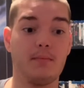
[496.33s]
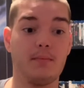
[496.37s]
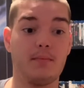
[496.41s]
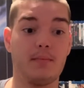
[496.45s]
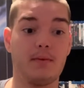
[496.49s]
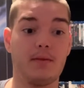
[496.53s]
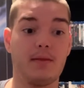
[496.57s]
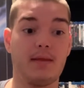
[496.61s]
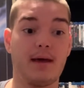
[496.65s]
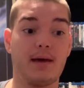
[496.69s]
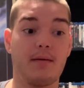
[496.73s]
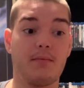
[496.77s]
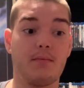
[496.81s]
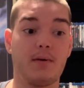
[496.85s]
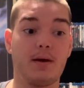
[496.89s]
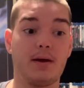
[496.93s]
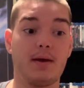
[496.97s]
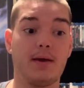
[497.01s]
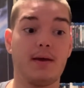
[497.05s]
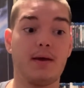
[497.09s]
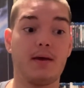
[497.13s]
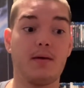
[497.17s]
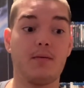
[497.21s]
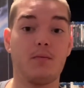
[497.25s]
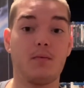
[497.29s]
That
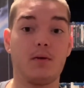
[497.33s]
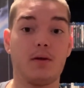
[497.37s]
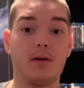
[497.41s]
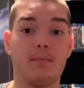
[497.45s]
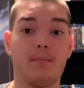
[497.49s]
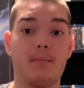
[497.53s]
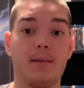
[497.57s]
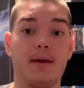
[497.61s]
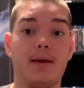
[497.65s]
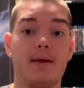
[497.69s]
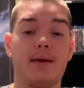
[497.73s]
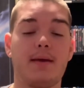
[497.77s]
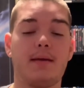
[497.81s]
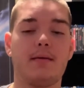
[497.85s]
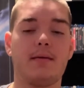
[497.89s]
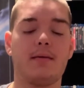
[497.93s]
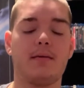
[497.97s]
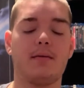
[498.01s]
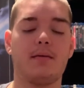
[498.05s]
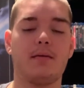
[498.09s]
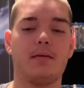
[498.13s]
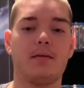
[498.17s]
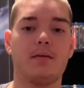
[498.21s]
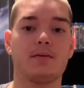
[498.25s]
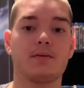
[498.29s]
way, it would have made
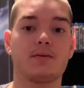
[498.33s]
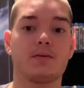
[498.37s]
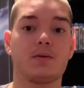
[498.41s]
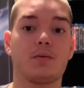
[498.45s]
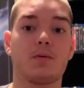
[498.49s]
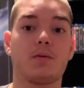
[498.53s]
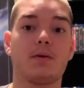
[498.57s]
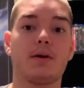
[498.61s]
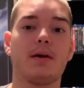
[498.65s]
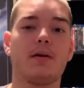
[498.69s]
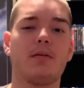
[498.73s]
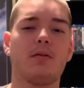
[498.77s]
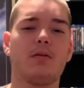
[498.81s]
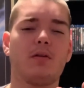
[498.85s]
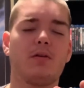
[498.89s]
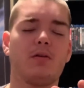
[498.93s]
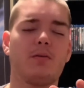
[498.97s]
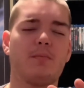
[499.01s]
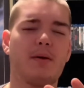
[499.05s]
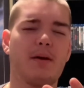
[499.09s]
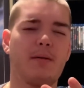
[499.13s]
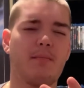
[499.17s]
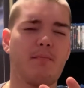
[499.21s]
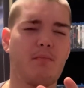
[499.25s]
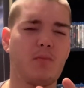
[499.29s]
the story a little
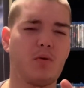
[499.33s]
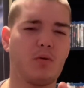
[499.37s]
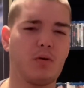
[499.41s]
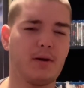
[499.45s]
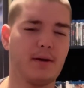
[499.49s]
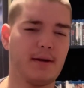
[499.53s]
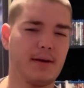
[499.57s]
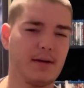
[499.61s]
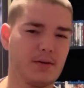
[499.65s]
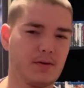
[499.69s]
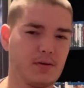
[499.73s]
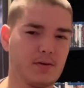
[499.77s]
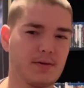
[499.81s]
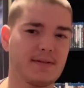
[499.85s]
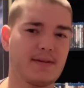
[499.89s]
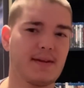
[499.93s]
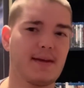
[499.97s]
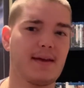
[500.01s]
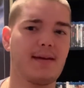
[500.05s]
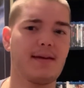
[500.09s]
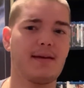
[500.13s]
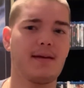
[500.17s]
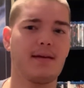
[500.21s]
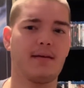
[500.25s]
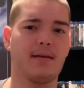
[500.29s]
bit more
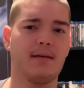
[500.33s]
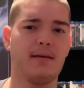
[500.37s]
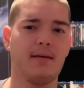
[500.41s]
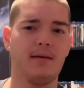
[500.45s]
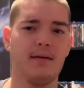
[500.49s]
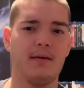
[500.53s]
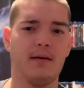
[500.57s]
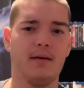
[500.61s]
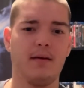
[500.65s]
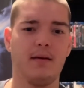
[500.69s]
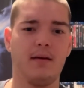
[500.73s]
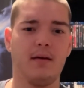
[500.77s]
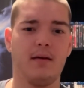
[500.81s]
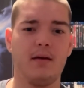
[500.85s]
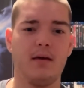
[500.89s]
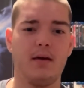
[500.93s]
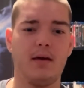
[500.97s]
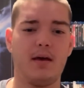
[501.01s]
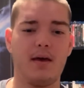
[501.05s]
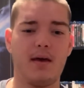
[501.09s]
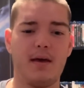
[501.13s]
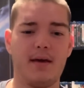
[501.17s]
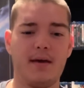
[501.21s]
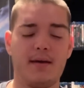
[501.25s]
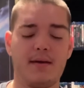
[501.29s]
interesting.
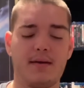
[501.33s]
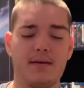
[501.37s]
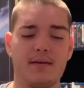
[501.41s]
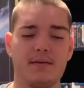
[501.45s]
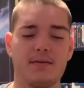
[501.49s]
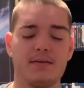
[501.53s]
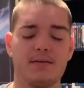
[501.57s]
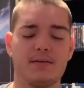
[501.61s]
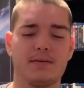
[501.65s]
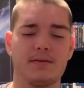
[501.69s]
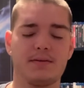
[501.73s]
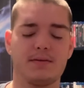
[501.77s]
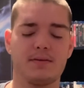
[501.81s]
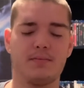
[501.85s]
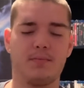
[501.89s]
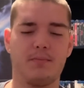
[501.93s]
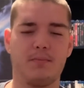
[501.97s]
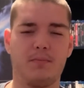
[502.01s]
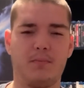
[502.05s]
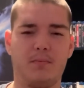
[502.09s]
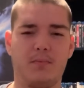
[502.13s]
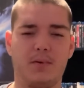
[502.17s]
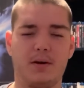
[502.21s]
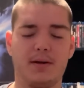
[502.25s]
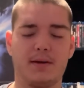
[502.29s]
And
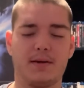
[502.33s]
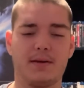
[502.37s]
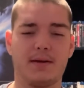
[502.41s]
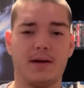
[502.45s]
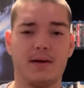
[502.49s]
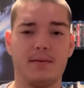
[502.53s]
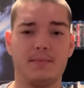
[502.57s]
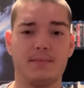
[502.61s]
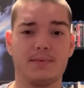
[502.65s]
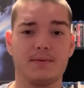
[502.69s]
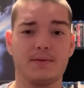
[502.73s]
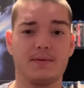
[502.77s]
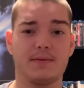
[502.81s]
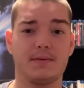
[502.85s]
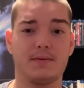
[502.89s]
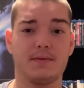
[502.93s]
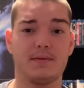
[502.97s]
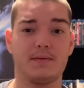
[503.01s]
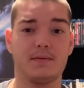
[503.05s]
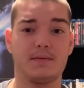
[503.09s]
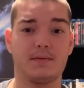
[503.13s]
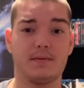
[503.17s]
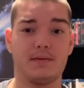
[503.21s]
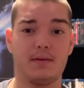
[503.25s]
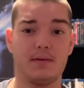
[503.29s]
when it comes
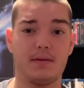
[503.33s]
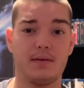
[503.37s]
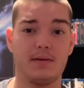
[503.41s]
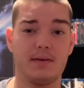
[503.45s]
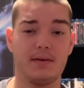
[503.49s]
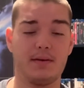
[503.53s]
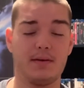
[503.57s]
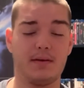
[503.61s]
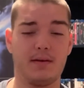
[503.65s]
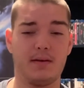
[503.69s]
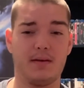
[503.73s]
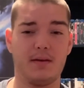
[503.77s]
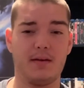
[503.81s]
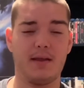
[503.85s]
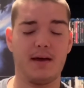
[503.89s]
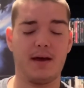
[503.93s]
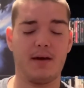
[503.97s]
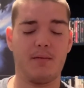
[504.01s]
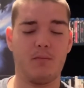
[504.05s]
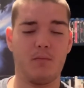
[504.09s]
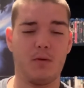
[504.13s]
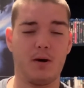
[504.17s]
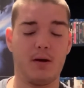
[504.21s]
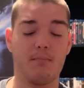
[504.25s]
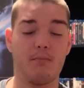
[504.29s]
to
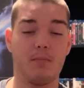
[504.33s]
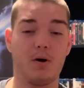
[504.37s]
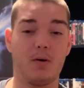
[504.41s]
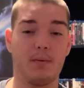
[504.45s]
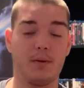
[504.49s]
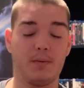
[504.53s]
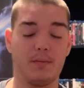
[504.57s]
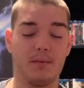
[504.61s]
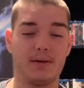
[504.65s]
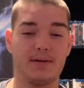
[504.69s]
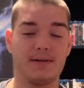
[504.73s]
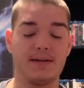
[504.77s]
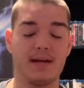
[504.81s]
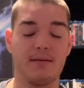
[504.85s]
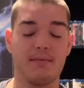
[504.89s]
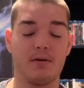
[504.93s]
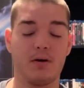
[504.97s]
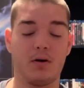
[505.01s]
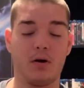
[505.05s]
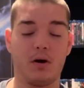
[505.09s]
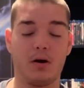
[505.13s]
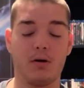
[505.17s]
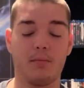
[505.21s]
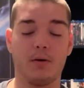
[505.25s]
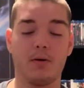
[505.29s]
that one moment with David
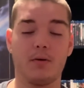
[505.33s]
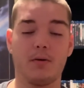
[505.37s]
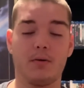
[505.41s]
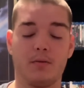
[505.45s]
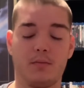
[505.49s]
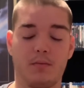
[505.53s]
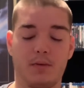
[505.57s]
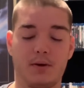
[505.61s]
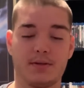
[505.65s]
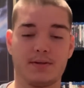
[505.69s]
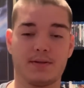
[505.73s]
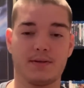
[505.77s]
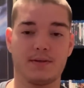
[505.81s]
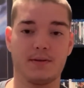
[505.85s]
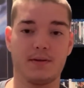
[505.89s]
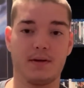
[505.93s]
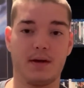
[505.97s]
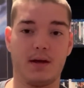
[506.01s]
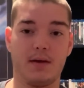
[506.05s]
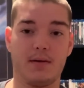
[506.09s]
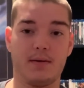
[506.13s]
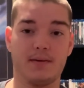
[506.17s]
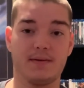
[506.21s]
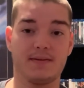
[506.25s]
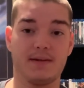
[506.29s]
Harbour, which
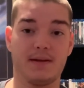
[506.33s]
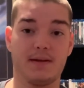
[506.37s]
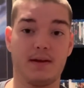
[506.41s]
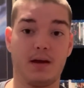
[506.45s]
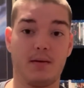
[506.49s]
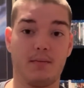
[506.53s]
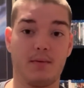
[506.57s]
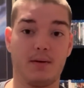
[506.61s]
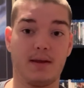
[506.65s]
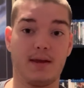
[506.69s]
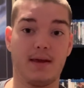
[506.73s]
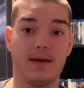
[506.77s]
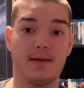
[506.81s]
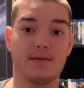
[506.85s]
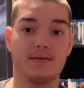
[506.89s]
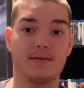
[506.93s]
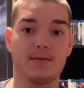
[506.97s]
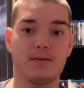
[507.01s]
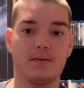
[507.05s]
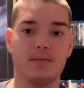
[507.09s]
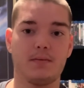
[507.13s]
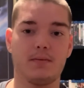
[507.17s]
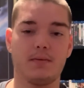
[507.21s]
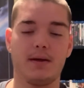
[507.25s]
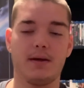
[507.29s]
I had said I would get
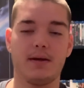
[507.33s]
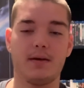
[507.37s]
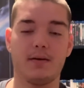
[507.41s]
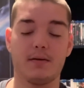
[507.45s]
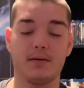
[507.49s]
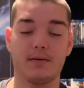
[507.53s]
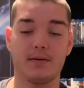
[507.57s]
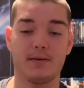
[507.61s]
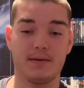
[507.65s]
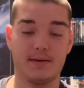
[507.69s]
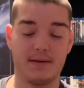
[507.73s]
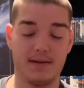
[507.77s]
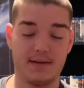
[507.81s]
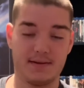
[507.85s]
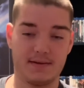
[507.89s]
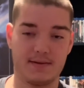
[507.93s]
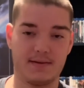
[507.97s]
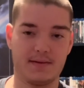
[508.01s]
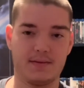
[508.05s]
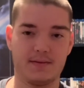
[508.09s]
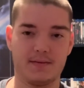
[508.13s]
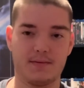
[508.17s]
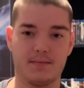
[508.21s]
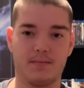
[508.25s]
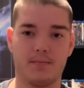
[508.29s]
to later, this
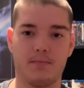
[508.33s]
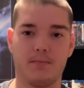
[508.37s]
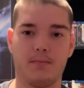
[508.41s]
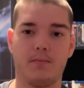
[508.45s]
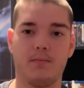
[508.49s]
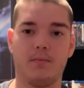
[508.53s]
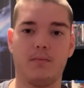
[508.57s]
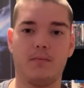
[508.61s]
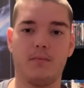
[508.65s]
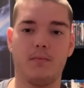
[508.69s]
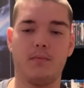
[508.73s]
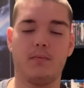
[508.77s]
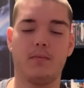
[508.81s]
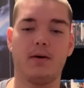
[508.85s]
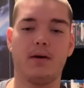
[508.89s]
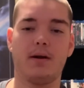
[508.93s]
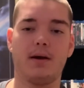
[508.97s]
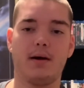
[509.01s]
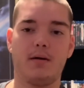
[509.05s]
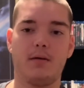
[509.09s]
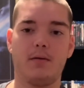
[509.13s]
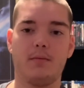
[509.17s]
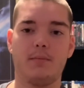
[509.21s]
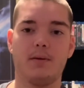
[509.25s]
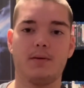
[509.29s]
is what
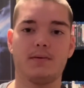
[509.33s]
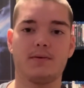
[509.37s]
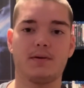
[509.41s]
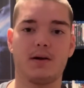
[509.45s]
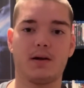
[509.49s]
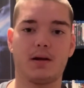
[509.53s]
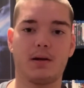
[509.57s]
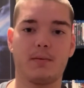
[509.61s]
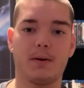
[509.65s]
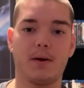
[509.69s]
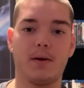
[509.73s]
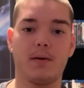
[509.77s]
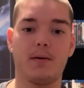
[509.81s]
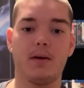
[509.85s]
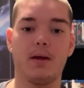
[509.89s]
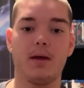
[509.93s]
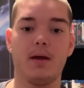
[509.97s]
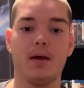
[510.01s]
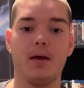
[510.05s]
I'll be talking about.